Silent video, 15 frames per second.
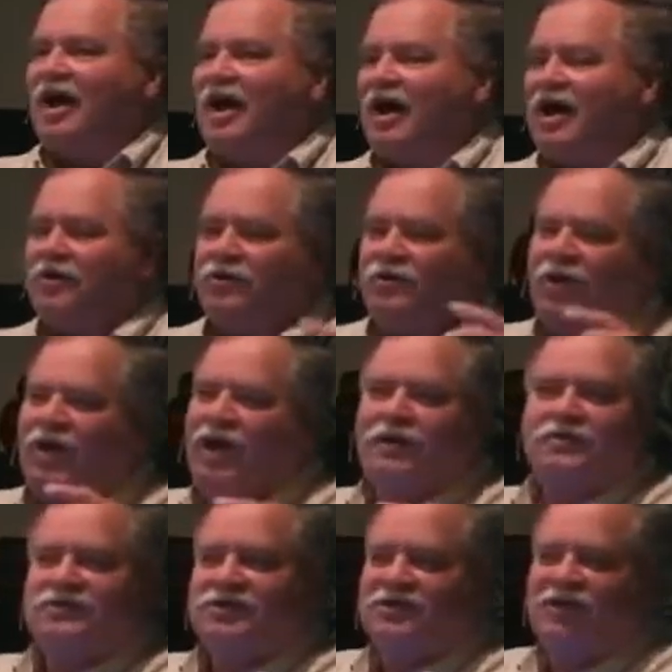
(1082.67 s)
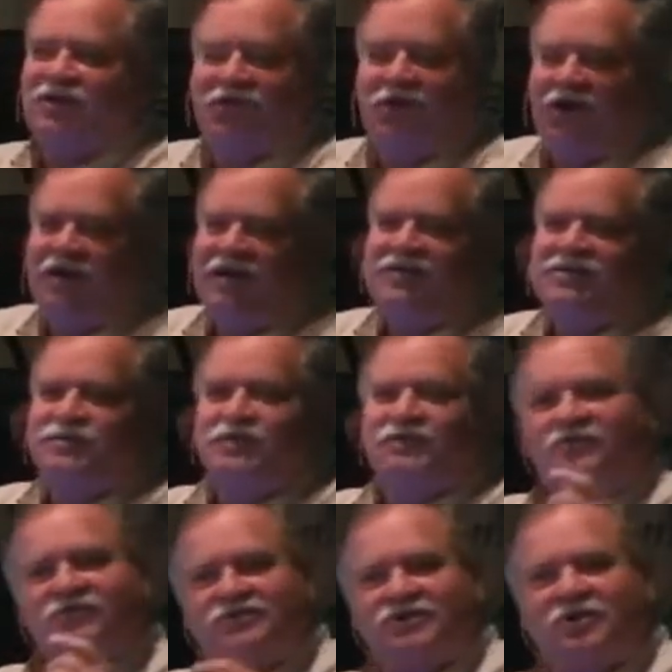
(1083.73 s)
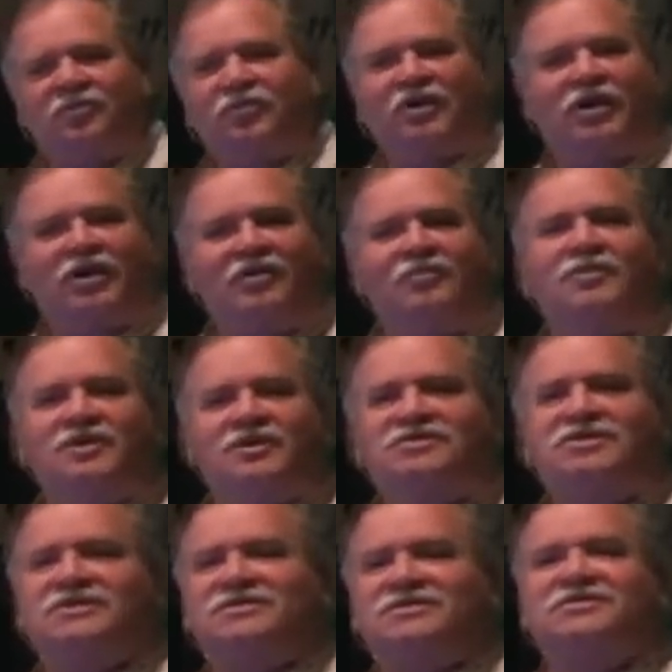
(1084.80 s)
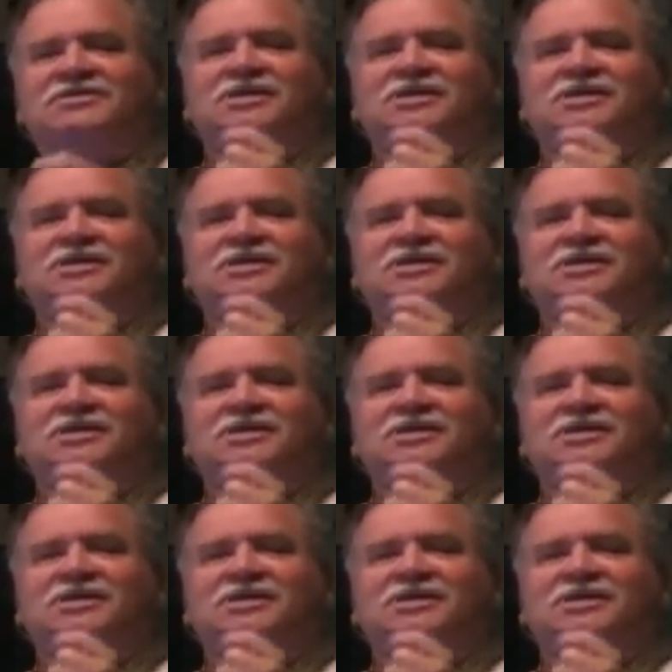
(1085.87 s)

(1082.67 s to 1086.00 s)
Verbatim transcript: I don't know how significant it is, but for something in me says it's